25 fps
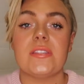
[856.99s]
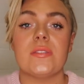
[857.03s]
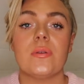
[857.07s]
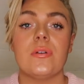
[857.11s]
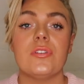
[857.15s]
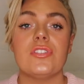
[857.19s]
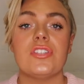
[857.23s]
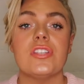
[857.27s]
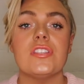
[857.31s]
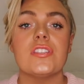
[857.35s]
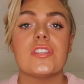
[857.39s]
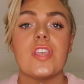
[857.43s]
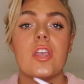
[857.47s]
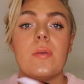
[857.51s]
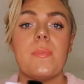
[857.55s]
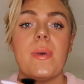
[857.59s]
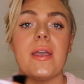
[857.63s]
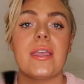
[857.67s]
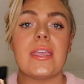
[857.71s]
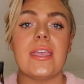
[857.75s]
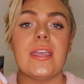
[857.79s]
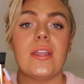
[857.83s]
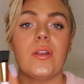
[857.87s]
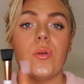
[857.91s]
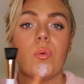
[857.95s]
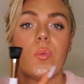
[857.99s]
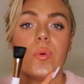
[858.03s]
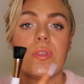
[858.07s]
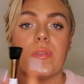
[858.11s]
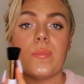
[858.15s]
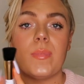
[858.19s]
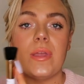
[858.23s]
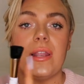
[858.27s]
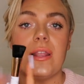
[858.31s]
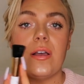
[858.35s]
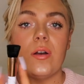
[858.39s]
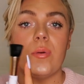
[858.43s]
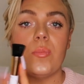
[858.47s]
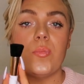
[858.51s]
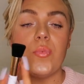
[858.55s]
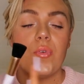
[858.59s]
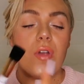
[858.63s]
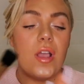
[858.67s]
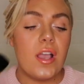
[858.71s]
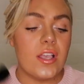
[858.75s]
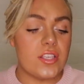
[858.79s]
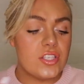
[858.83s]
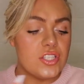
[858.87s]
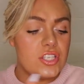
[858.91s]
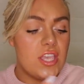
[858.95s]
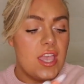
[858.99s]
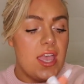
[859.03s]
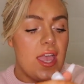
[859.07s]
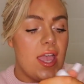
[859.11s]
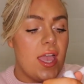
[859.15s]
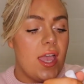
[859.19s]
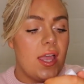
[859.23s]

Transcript: So I just go back in with my little brush,